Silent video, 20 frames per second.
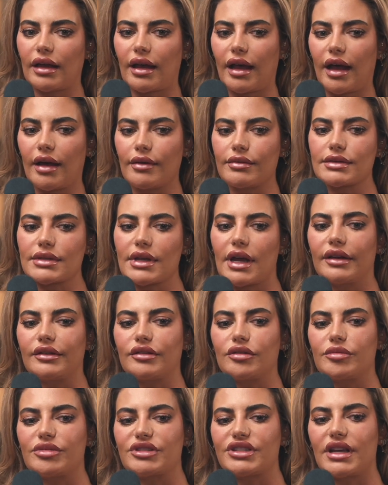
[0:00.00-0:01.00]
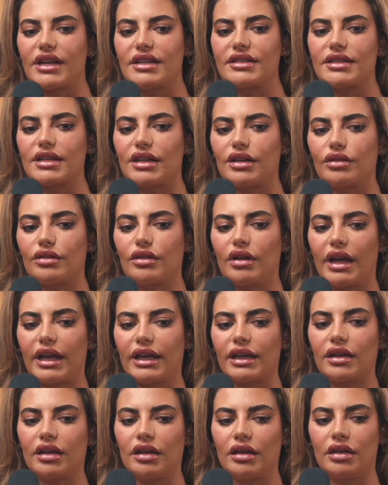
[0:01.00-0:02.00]
outside and you're pretending you're
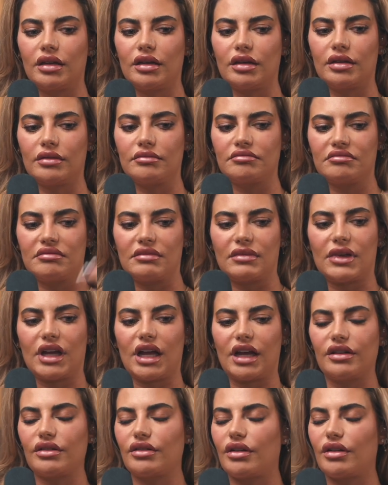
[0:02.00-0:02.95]
like, I don't